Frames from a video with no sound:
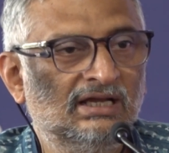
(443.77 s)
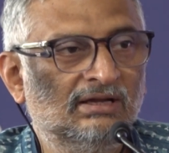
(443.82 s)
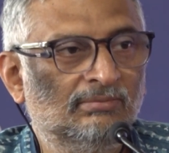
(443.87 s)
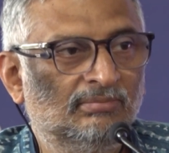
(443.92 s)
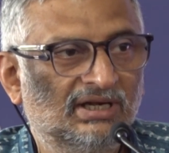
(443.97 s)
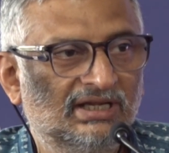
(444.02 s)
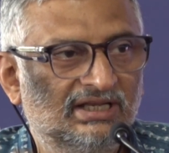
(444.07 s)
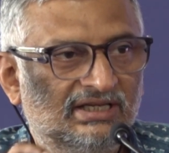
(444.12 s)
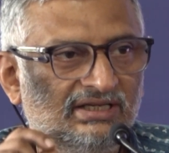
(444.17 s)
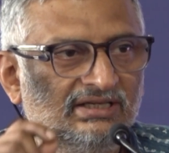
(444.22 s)

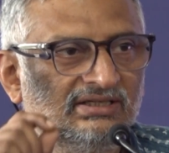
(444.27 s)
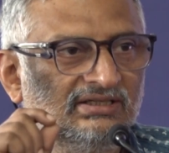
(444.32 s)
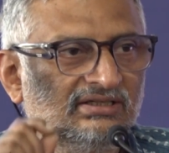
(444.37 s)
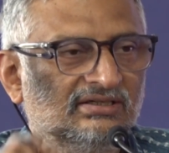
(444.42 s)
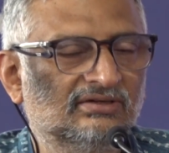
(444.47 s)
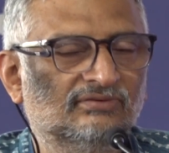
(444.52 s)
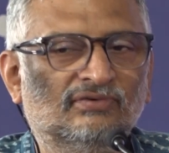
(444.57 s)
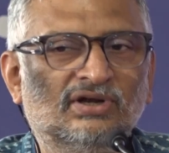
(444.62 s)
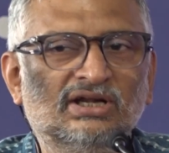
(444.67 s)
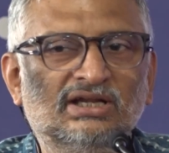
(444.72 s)
But
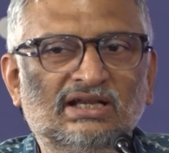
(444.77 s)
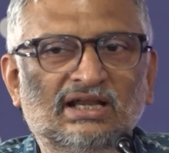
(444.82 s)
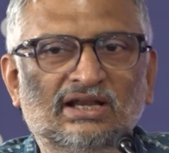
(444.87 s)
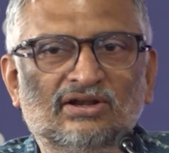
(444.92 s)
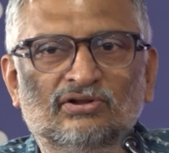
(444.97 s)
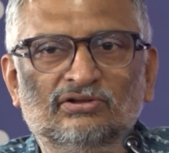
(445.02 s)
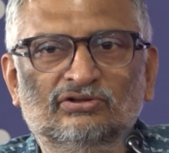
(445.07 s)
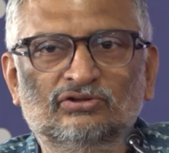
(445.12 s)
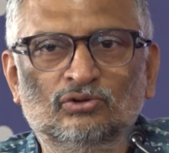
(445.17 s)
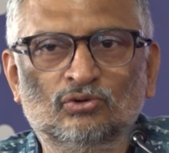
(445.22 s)
here one can
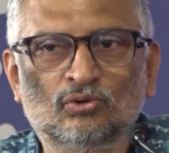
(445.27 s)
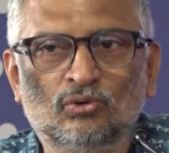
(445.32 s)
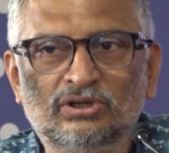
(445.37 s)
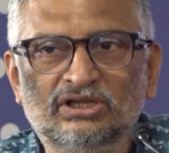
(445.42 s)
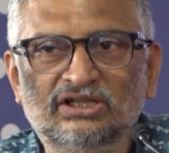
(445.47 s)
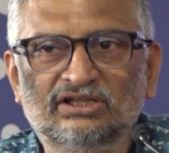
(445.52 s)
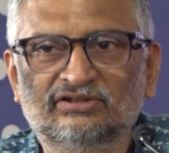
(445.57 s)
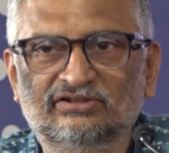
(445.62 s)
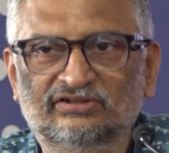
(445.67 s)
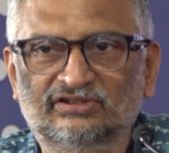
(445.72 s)
also
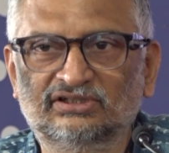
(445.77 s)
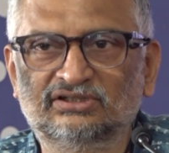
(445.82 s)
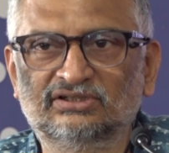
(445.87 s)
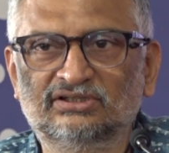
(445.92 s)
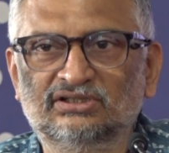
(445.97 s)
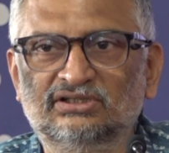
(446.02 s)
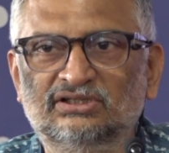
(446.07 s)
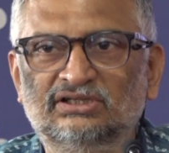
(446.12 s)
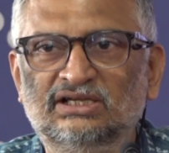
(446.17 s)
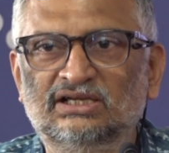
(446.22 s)
notice
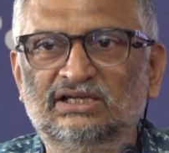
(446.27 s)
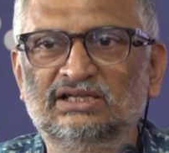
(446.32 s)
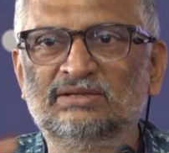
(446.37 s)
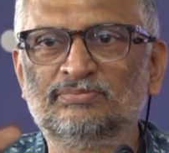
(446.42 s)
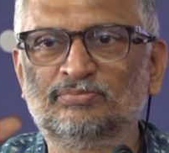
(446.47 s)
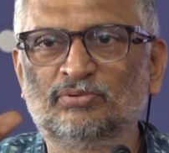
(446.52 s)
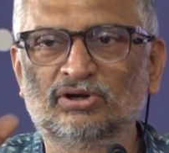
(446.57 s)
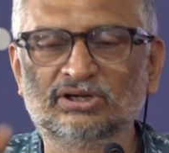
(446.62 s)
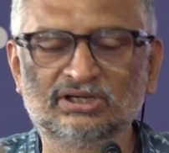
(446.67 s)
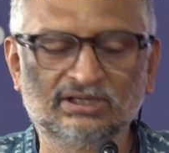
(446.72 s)
an
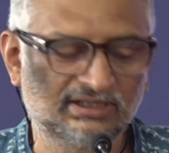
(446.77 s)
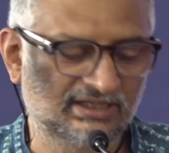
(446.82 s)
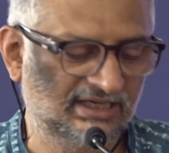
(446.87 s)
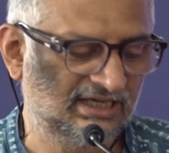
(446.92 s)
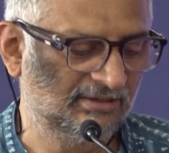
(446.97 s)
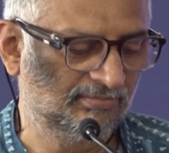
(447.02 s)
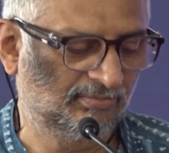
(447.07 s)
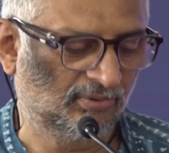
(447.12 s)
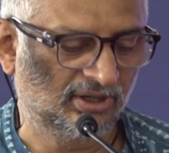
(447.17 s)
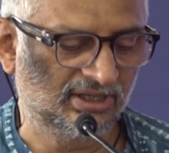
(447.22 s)
important
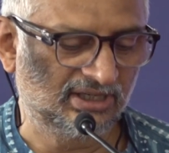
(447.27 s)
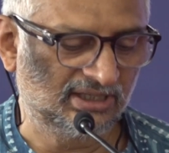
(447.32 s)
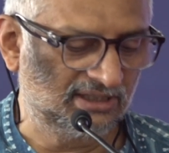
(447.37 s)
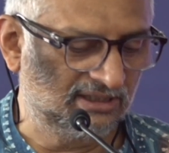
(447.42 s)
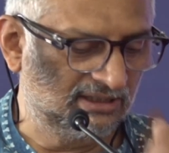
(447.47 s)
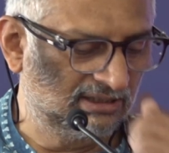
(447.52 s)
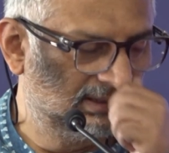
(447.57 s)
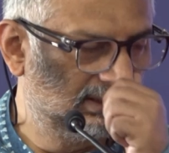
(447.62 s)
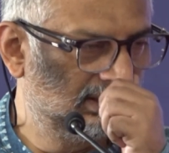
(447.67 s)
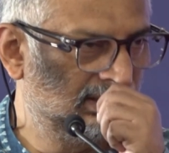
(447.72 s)
key point
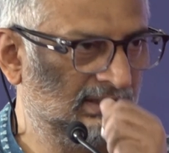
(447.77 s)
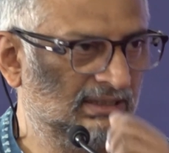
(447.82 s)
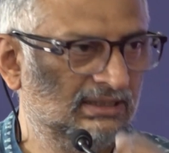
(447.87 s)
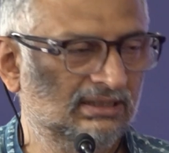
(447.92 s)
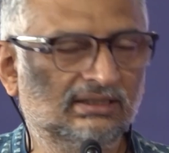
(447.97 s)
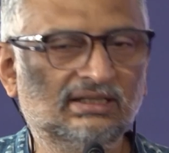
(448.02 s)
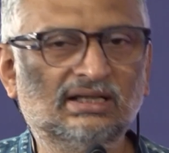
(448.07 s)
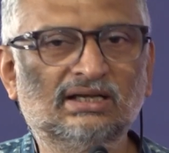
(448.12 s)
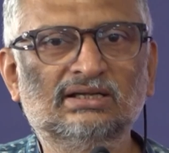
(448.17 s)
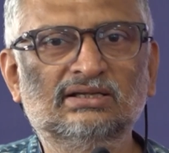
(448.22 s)

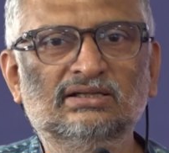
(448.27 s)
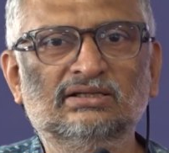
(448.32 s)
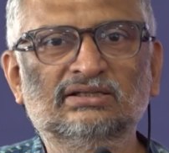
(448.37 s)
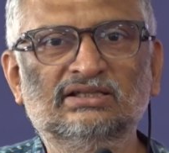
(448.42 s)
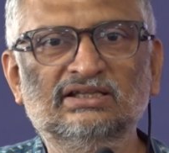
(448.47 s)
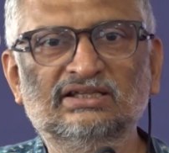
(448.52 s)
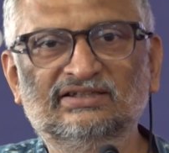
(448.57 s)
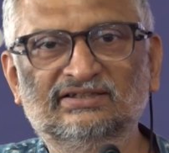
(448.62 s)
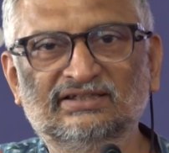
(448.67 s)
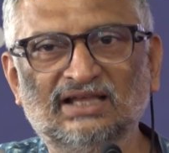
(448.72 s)
that
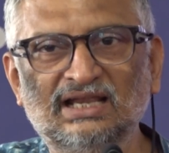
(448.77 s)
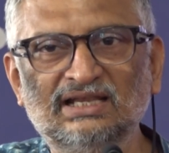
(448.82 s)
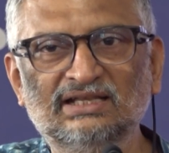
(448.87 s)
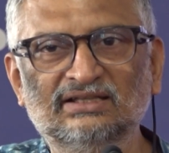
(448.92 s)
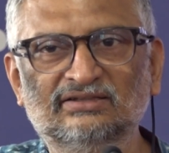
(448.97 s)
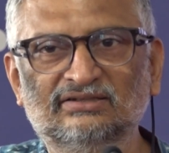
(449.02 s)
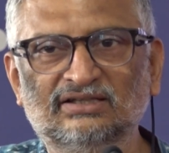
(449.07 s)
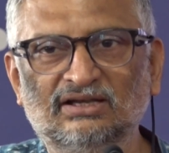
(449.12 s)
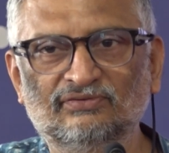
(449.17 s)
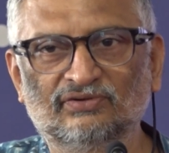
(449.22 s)
the
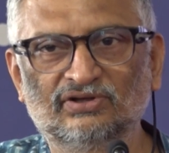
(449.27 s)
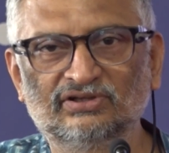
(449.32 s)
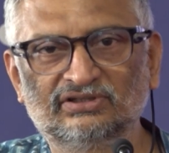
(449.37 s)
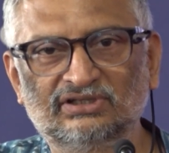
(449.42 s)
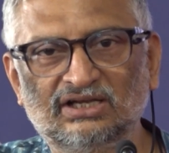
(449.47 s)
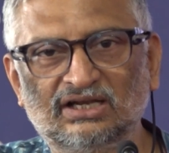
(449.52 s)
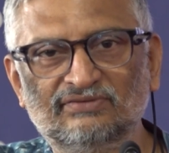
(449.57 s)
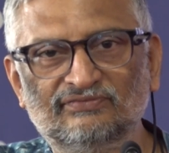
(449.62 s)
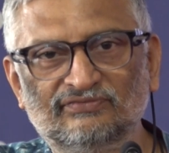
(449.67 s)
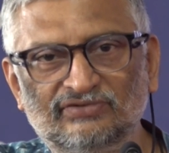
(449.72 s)
science that was
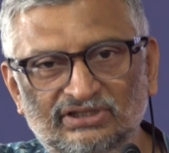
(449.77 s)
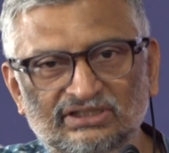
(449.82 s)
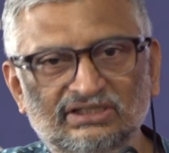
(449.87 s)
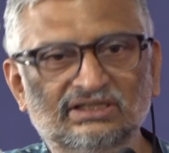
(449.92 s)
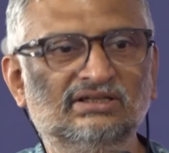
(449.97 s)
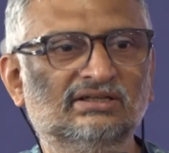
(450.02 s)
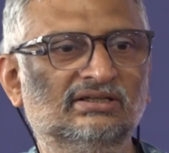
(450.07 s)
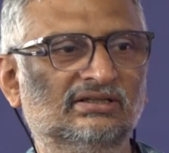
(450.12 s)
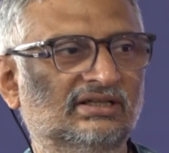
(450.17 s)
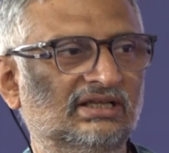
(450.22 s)
done
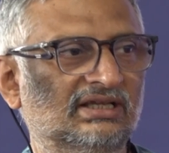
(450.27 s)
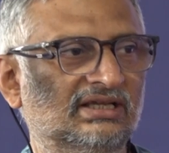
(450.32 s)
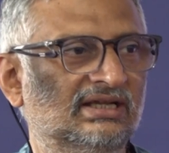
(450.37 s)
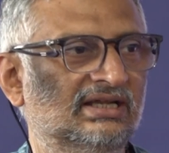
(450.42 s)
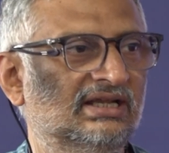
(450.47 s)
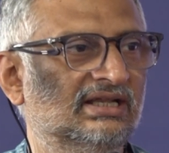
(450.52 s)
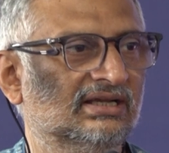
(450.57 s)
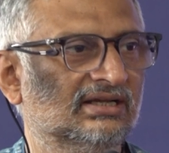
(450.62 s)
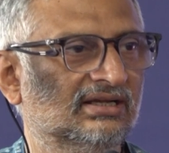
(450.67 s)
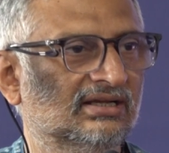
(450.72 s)
within the
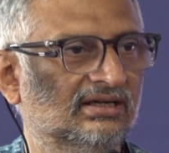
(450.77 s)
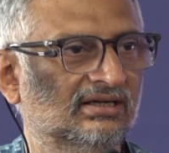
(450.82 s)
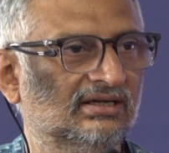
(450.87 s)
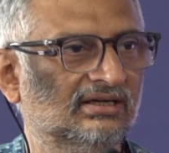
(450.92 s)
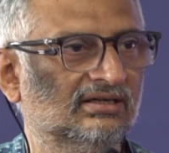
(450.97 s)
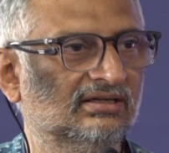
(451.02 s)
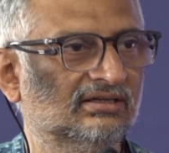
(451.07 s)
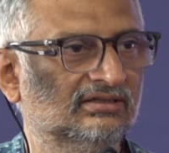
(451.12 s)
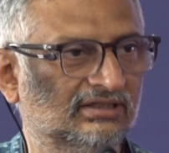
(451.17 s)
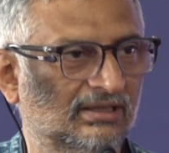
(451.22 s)
Indian
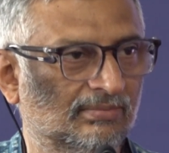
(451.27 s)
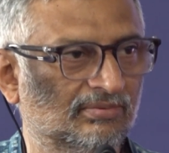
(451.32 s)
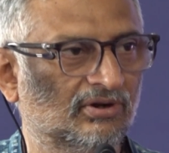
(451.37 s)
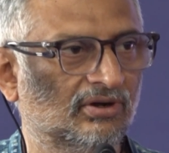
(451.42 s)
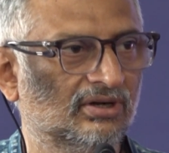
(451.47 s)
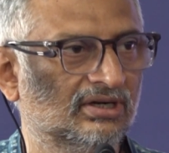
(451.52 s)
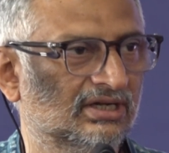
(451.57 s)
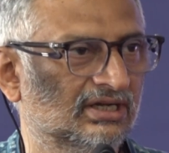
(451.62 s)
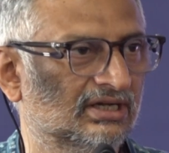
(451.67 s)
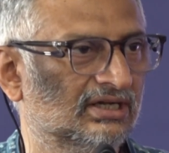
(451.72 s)

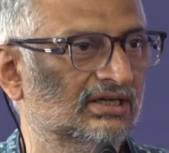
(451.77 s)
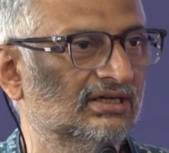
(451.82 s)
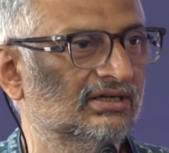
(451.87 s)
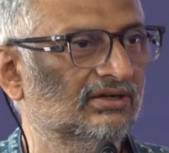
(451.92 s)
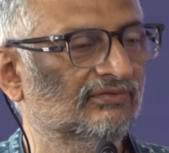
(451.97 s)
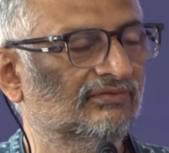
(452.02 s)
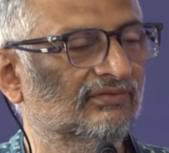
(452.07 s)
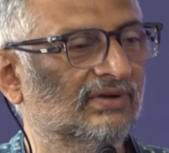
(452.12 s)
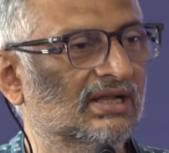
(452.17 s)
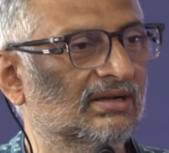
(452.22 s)

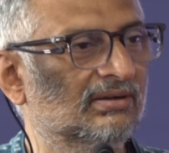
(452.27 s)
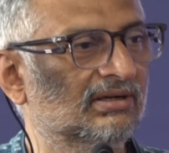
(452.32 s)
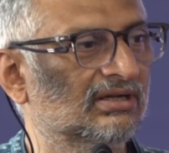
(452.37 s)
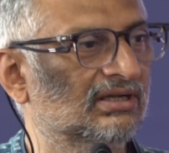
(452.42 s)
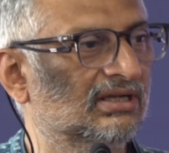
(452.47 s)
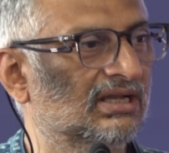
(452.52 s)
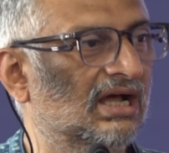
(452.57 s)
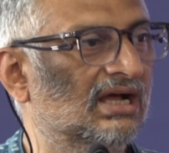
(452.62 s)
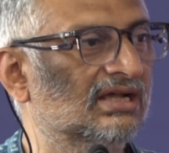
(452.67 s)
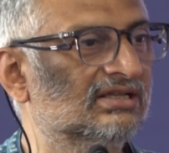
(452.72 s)
subcontinent were
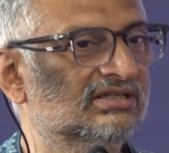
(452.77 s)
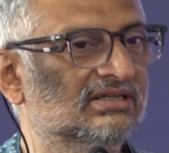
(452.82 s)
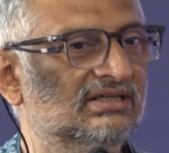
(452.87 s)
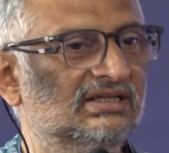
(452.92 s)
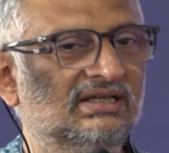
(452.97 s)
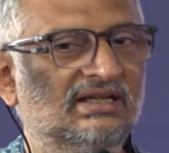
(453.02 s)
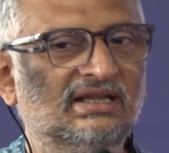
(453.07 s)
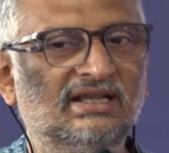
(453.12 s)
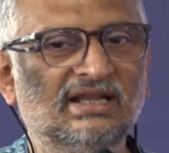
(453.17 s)
largely